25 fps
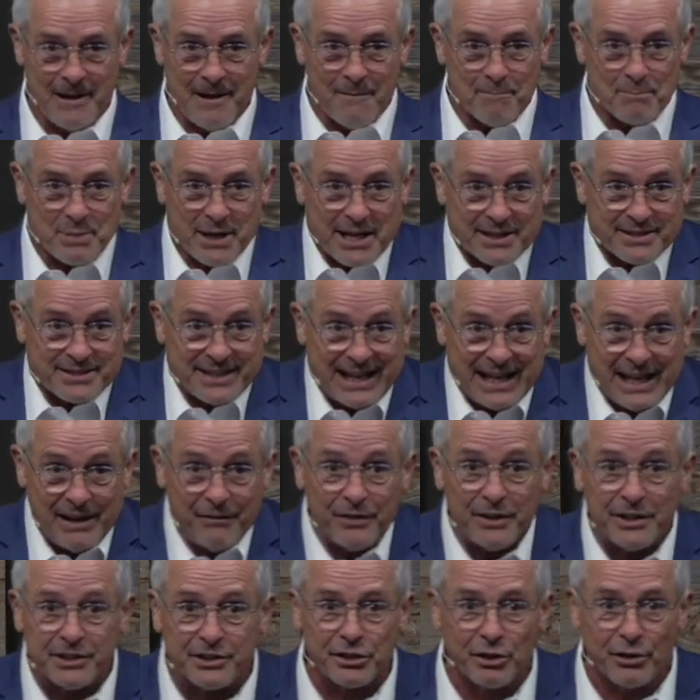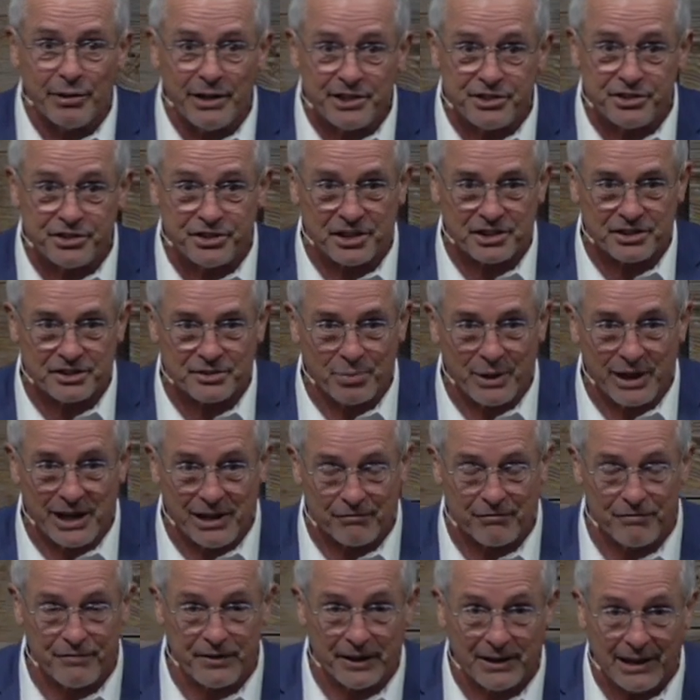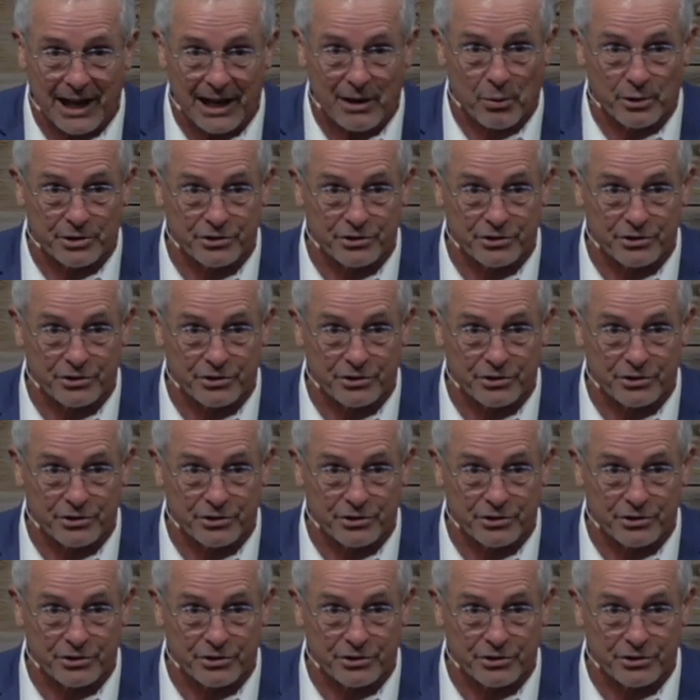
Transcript: Because even as Christians, we can feel like we're